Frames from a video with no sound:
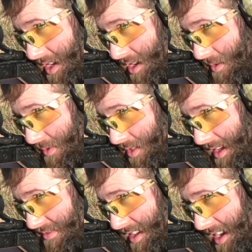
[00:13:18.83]
gonna go for the
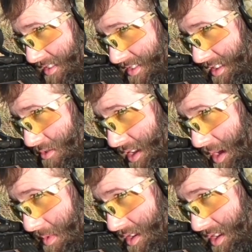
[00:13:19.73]
left side of the center
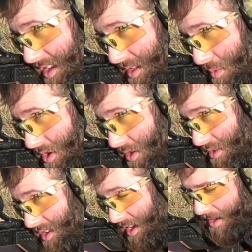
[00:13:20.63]
diamond and then we'll call
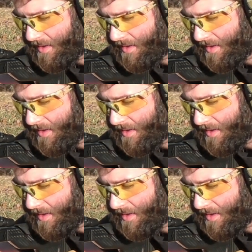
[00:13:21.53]
it a day.